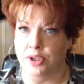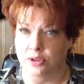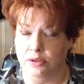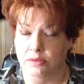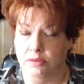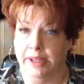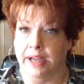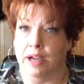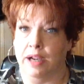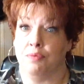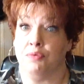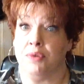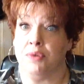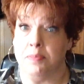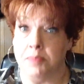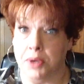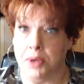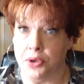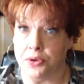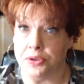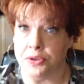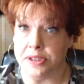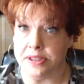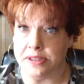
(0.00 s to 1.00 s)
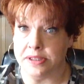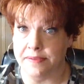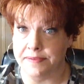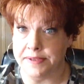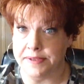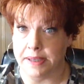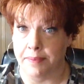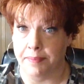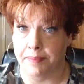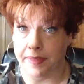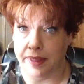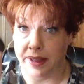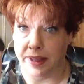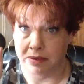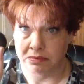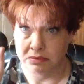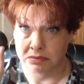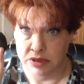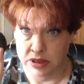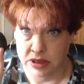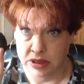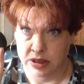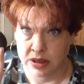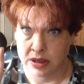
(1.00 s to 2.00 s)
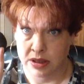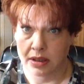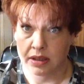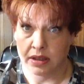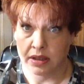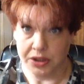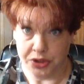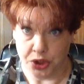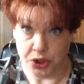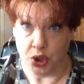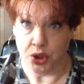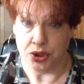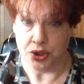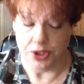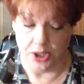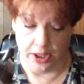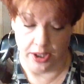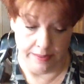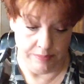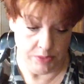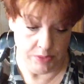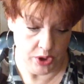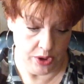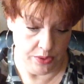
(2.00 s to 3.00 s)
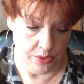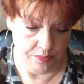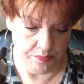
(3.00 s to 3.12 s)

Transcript: like a repurchase of something. Is a good time to.